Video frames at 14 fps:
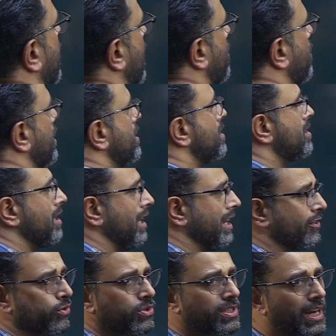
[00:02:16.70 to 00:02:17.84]
Gamma is the
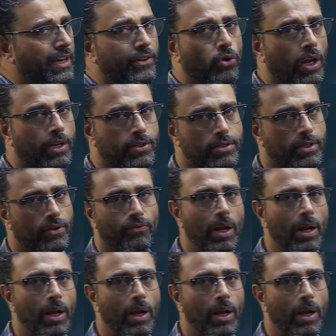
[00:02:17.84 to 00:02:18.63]
electrostatic constant,